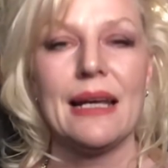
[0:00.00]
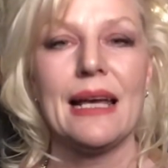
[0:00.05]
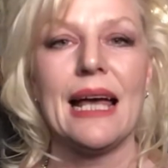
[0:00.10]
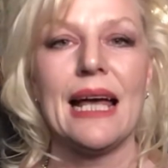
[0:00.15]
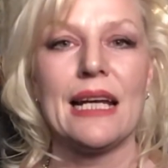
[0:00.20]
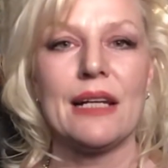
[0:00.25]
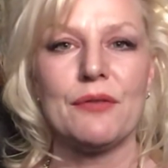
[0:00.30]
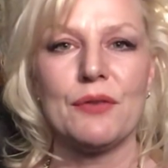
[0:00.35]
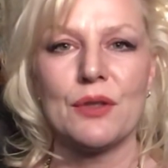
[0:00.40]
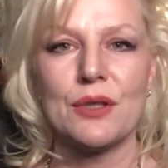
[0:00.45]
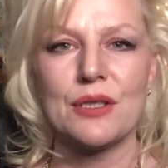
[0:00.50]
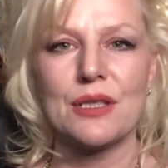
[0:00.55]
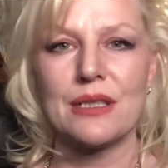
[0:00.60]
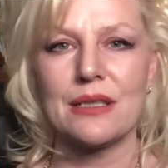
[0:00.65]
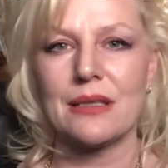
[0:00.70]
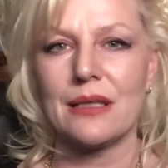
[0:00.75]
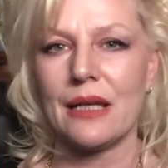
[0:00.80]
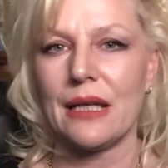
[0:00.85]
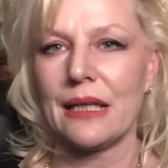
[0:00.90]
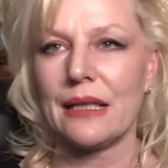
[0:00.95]
And if you're
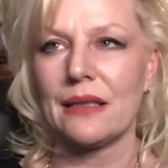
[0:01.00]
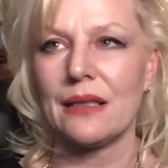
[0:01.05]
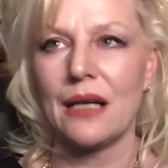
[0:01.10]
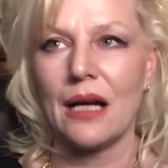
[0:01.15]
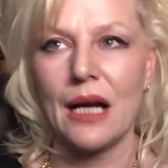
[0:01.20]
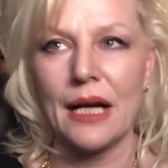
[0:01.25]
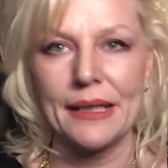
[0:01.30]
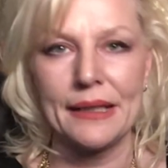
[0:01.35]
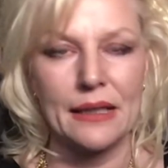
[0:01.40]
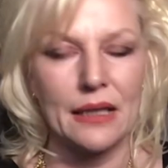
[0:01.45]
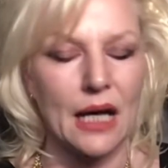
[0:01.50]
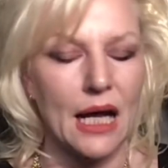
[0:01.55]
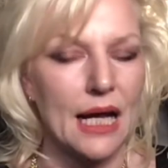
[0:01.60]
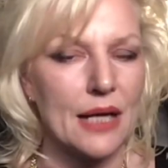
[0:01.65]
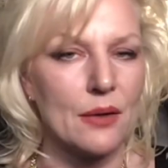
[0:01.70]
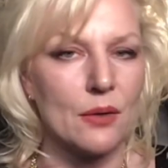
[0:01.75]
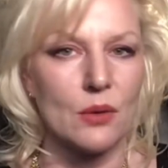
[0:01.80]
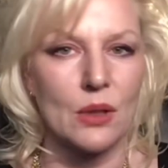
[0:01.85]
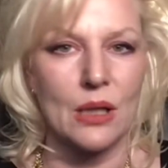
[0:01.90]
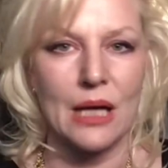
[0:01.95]
just like, Nina, I
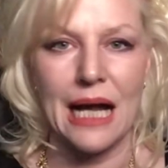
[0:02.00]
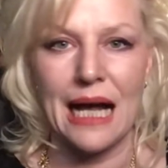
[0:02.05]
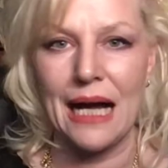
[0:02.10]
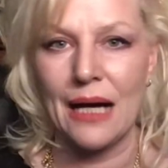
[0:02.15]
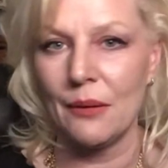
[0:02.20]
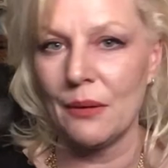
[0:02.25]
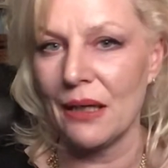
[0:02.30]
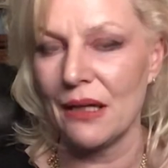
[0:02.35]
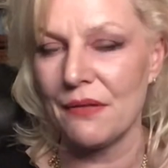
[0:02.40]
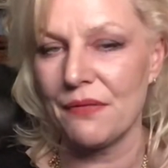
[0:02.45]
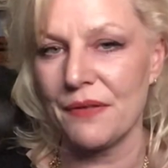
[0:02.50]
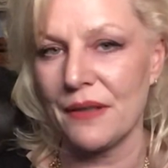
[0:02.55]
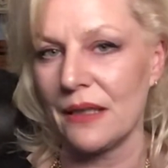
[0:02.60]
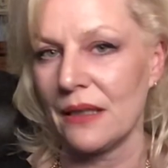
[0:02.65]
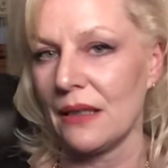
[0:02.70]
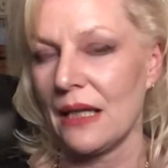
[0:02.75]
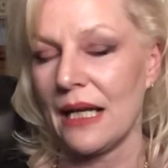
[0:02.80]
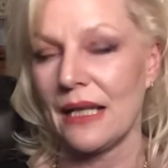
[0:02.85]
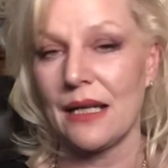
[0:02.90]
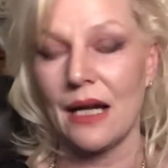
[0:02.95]
don't know how I feel,
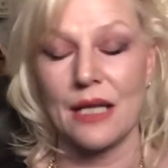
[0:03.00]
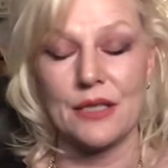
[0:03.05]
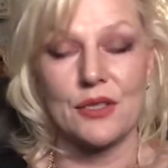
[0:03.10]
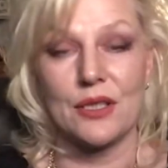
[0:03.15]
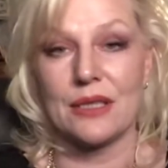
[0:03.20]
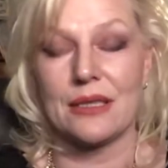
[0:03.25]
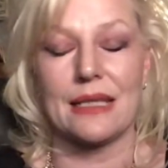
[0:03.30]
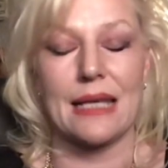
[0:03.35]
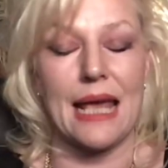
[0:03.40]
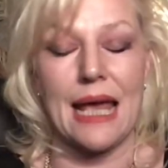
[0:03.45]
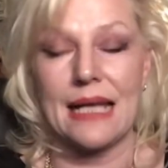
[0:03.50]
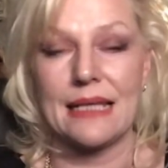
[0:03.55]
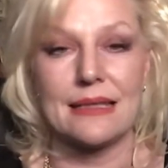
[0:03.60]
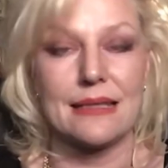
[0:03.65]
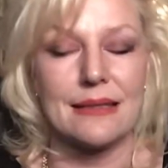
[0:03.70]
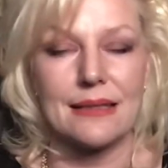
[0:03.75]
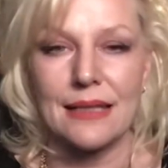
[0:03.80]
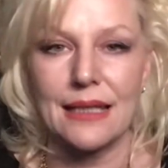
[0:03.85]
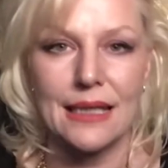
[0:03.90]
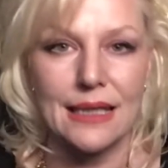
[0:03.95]
like I just can't
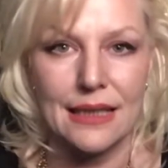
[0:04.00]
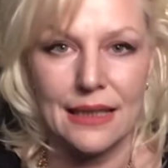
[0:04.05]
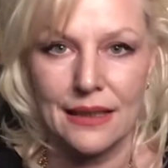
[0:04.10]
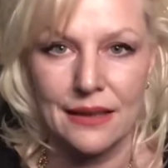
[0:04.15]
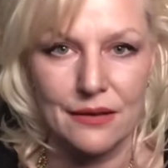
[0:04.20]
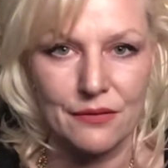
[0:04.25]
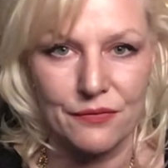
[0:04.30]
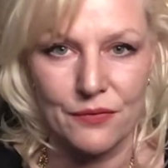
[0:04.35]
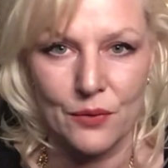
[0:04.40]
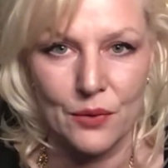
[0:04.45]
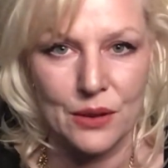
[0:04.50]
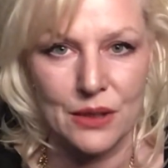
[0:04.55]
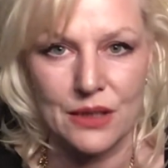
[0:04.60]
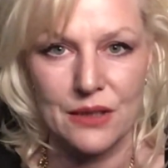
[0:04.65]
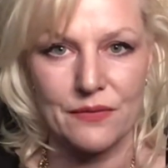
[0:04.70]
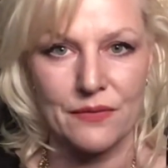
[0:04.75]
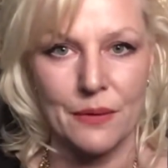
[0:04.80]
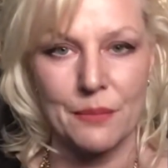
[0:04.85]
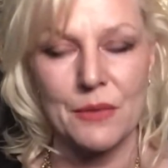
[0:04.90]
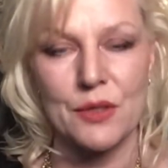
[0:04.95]
see the forest
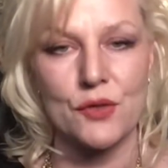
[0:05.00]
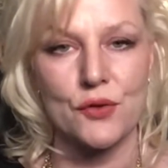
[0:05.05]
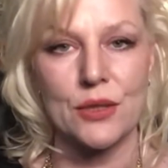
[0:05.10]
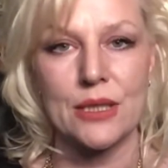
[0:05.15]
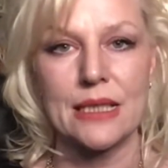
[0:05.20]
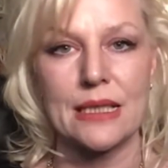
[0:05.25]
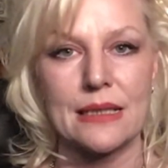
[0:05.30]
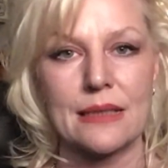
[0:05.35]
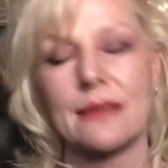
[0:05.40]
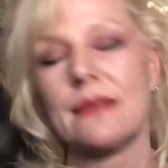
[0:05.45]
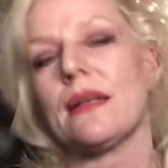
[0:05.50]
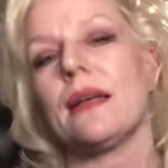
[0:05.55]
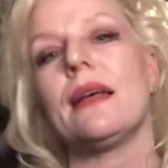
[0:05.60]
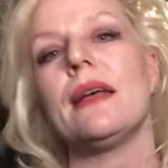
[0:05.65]
from the trees,